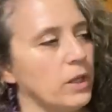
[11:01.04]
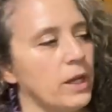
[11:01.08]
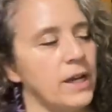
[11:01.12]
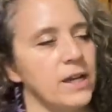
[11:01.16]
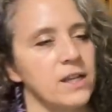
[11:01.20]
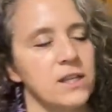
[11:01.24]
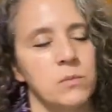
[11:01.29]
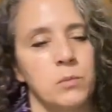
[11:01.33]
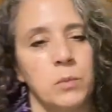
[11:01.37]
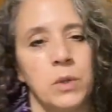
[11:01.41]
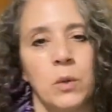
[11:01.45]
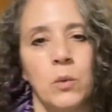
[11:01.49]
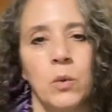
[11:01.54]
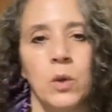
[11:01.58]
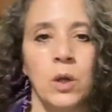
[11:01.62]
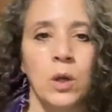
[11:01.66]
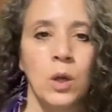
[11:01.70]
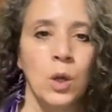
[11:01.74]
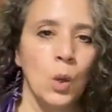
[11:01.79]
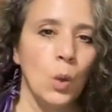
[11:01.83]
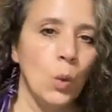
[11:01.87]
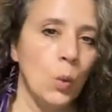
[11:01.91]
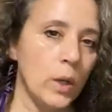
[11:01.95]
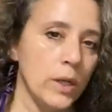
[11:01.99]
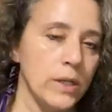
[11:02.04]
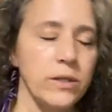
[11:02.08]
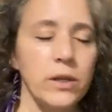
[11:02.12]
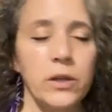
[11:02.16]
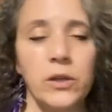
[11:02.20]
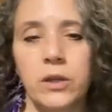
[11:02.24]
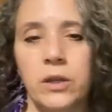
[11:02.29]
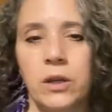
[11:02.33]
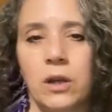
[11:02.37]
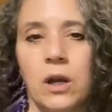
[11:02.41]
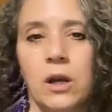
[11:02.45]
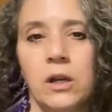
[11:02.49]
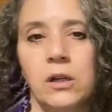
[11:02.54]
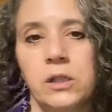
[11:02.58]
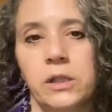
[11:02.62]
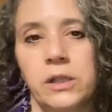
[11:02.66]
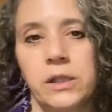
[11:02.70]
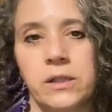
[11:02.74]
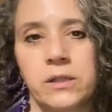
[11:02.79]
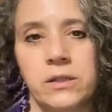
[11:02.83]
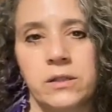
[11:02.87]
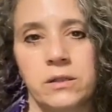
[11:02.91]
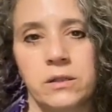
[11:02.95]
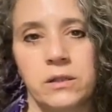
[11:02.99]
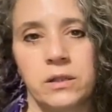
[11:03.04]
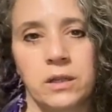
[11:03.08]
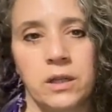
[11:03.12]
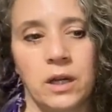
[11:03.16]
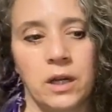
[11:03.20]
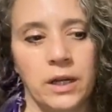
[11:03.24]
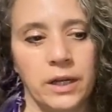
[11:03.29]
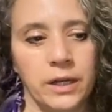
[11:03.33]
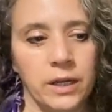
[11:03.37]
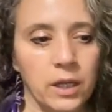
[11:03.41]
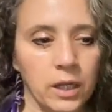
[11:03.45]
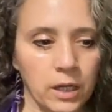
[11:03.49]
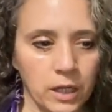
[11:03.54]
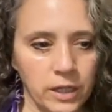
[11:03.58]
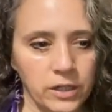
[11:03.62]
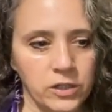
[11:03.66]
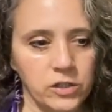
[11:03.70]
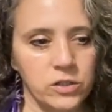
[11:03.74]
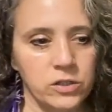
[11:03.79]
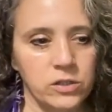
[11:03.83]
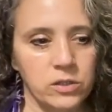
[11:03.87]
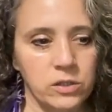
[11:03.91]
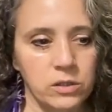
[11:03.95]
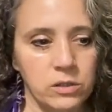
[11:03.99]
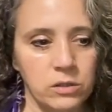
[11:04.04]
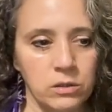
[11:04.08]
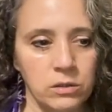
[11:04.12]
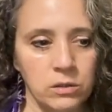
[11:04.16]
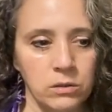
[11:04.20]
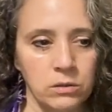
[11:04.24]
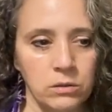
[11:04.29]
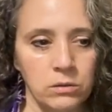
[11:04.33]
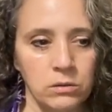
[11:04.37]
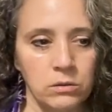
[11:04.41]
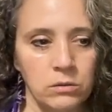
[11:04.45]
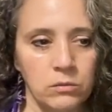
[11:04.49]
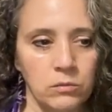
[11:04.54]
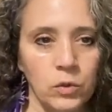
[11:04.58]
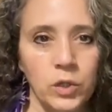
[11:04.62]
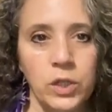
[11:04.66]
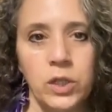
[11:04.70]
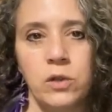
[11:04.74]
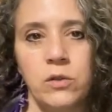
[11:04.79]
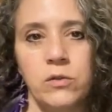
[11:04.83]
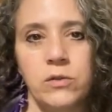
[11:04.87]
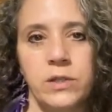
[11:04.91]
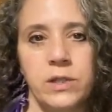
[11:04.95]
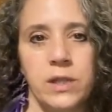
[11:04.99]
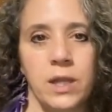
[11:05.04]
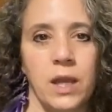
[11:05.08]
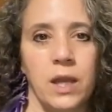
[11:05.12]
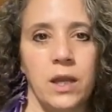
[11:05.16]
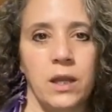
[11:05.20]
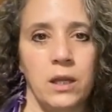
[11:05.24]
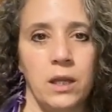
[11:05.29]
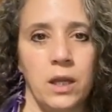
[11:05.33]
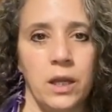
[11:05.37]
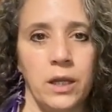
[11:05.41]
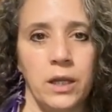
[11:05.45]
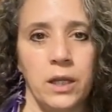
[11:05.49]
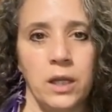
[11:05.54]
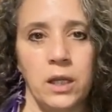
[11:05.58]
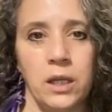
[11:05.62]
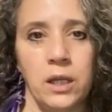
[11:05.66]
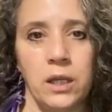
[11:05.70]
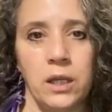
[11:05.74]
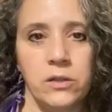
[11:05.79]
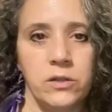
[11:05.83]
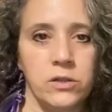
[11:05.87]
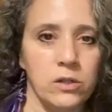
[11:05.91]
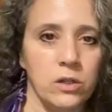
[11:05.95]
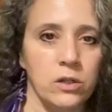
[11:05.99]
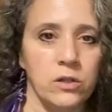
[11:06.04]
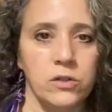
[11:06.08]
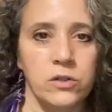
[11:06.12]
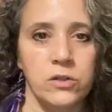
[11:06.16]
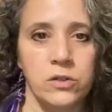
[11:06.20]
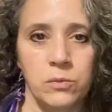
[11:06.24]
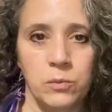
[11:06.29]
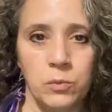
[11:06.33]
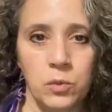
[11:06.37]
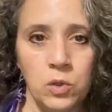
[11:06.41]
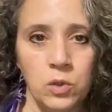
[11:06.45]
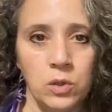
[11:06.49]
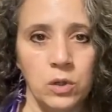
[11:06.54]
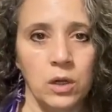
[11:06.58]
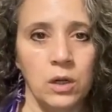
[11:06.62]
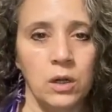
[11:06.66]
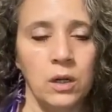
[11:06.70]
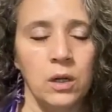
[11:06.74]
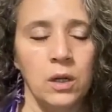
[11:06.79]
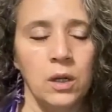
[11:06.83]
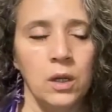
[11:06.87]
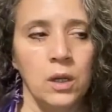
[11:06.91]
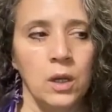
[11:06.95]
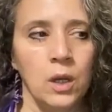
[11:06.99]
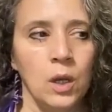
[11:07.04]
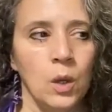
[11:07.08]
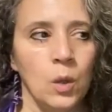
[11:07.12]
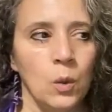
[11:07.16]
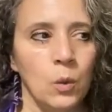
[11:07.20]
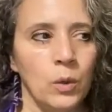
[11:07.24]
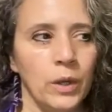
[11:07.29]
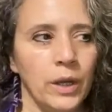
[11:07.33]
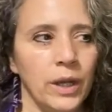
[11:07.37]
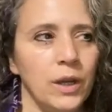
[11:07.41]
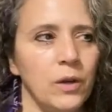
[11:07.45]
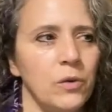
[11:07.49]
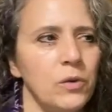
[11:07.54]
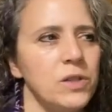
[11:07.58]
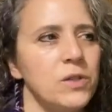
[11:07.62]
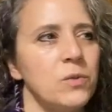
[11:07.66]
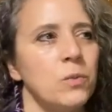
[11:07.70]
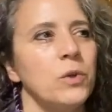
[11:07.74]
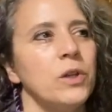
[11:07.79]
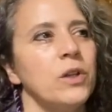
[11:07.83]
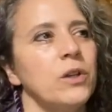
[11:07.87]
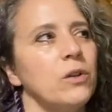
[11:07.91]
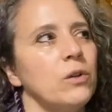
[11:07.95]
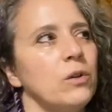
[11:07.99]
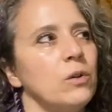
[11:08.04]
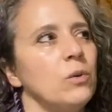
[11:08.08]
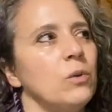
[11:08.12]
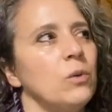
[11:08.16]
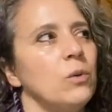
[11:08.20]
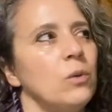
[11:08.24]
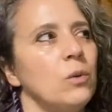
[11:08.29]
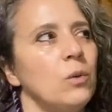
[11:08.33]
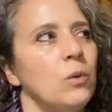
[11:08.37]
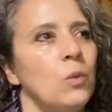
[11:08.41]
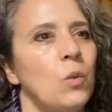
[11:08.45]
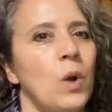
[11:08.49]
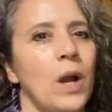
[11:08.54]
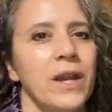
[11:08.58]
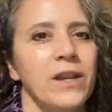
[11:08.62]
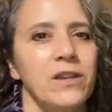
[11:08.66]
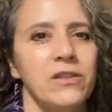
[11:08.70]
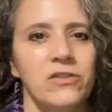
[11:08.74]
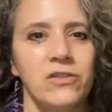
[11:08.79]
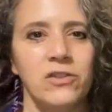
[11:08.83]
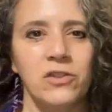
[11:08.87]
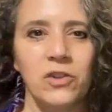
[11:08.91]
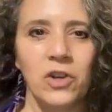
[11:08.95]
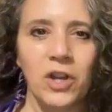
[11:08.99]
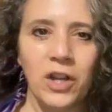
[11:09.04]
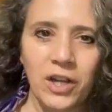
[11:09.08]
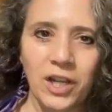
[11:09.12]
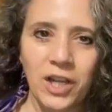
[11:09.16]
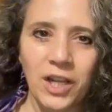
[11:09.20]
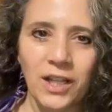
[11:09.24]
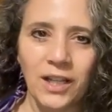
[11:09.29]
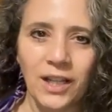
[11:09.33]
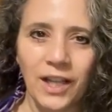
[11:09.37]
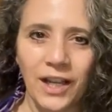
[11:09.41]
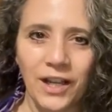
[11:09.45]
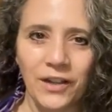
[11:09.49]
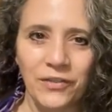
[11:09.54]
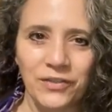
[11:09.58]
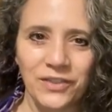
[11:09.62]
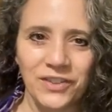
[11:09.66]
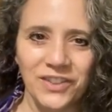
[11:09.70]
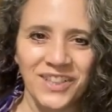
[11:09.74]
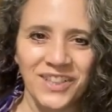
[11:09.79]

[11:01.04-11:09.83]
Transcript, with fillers: ask me, well, once all the garlic's gone, can I just reuse that honey start some more? Well, I always wonder, why is there honey left?